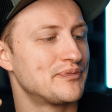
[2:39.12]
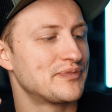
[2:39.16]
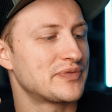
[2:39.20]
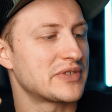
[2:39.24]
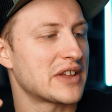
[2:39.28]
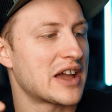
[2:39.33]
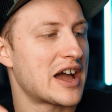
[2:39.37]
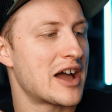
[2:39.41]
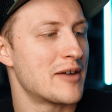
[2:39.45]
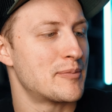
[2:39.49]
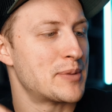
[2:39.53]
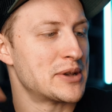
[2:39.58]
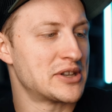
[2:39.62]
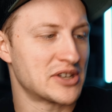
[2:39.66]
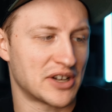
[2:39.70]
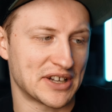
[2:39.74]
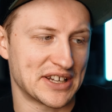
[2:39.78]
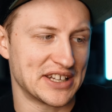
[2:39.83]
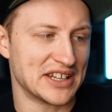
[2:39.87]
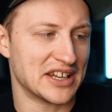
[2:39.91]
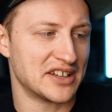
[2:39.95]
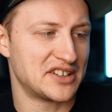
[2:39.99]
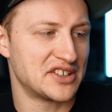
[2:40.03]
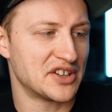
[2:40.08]
I've been
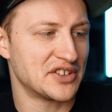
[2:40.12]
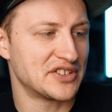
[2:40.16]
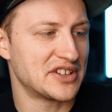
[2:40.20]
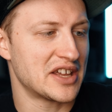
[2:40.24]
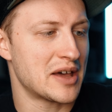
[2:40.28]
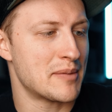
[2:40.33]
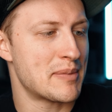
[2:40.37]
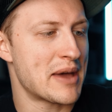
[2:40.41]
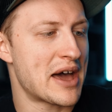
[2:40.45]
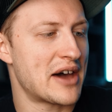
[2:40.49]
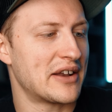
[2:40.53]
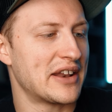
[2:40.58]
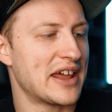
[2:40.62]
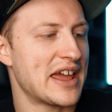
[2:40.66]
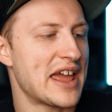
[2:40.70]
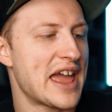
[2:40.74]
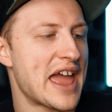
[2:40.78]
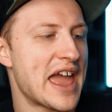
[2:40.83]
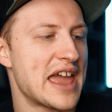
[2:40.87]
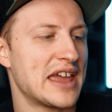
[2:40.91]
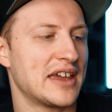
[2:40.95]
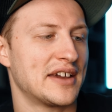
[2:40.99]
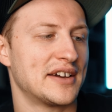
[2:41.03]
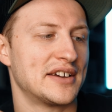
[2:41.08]
talking to Tilta about it
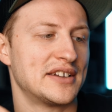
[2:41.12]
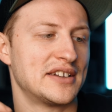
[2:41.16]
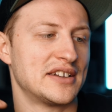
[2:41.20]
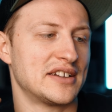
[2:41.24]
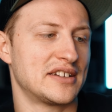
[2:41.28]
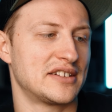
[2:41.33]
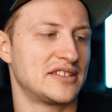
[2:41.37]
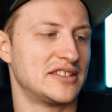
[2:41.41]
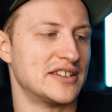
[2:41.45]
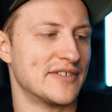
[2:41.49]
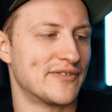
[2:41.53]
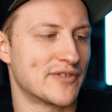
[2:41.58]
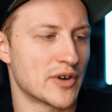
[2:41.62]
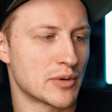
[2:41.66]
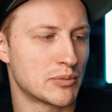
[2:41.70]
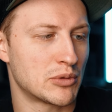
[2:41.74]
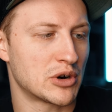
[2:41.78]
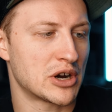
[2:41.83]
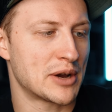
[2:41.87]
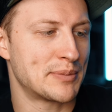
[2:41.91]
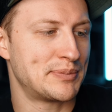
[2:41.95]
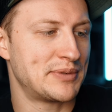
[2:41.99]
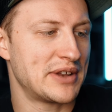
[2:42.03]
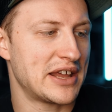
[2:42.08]
and the
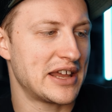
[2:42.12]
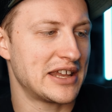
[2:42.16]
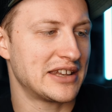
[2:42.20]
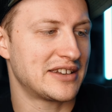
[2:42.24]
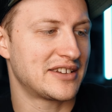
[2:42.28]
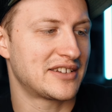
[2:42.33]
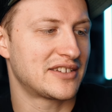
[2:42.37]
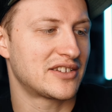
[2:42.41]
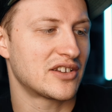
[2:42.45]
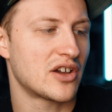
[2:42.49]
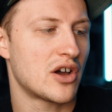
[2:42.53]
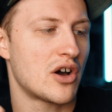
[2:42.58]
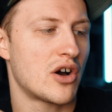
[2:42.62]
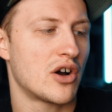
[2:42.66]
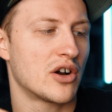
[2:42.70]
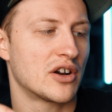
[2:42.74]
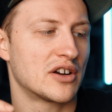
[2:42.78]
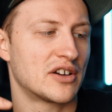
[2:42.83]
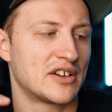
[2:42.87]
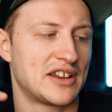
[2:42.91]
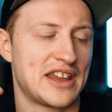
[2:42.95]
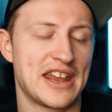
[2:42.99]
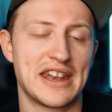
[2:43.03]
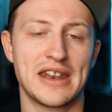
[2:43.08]
firmware updates
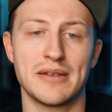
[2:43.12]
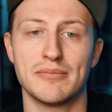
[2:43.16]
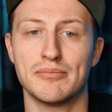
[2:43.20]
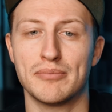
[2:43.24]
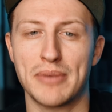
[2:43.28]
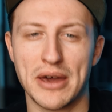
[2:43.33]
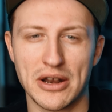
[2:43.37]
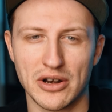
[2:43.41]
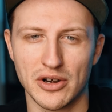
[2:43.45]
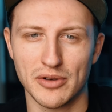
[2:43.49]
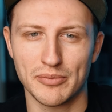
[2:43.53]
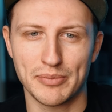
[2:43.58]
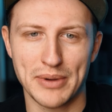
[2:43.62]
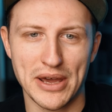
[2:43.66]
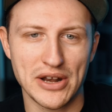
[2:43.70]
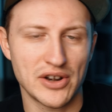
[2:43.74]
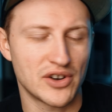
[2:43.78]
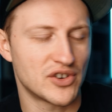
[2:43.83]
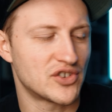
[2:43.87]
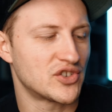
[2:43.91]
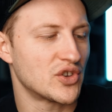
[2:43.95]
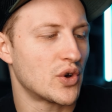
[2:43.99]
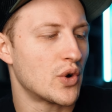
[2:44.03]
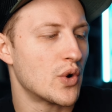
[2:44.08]
are getting better and
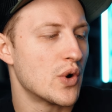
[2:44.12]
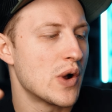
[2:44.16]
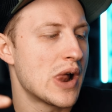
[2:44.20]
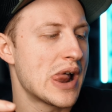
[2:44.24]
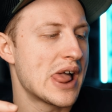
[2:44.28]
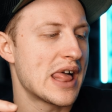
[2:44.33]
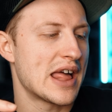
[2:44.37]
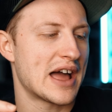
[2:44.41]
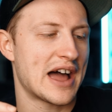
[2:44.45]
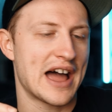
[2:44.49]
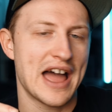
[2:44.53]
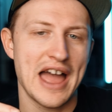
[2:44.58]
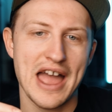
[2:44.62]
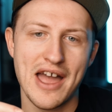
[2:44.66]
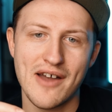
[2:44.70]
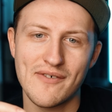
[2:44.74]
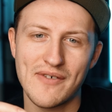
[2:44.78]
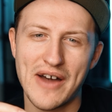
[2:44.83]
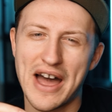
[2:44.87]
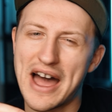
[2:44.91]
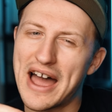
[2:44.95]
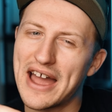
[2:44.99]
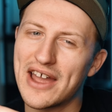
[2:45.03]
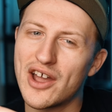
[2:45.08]
better. So I have
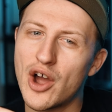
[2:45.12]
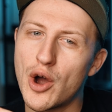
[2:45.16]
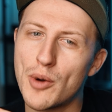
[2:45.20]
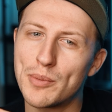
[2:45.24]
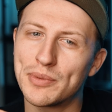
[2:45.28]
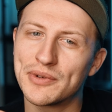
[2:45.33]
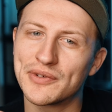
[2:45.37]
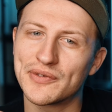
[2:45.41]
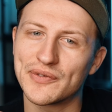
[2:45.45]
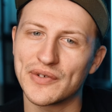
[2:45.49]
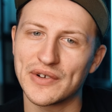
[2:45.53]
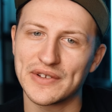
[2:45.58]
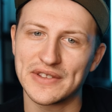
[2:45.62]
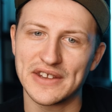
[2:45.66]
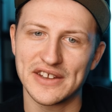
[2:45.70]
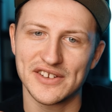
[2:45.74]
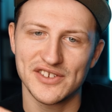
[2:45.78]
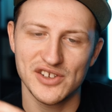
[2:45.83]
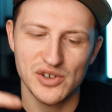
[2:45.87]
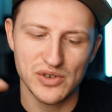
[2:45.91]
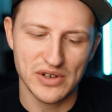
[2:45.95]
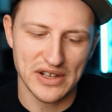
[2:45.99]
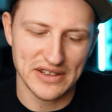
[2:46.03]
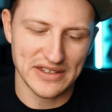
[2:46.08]
high hopes for
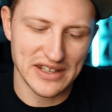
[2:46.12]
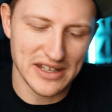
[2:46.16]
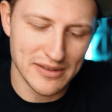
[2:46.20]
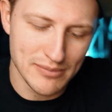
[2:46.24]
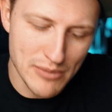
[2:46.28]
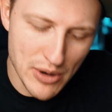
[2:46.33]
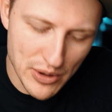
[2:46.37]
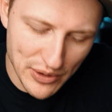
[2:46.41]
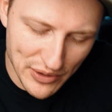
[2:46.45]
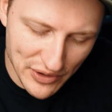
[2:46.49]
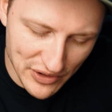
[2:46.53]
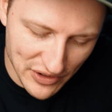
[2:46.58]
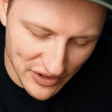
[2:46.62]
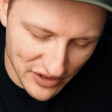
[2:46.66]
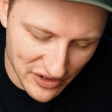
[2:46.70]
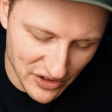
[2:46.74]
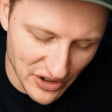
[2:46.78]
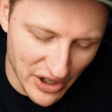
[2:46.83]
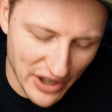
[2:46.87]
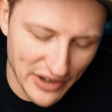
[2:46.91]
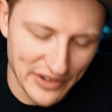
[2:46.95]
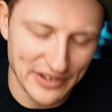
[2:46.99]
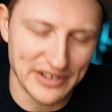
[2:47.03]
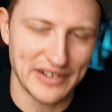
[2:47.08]
this unit. These motors are
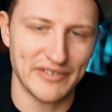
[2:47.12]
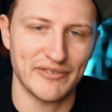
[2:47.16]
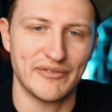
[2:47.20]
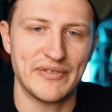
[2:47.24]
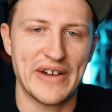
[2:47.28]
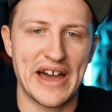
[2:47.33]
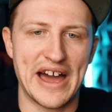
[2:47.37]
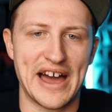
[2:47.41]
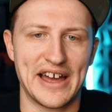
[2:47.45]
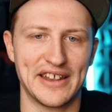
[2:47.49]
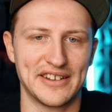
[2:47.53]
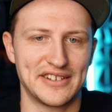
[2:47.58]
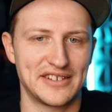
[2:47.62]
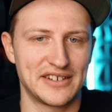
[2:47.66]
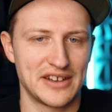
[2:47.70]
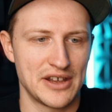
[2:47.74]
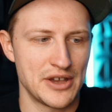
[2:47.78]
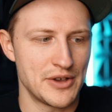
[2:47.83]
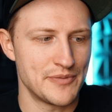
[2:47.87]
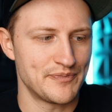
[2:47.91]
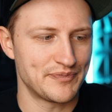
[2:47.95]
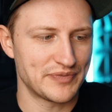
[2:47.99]
solid and fast.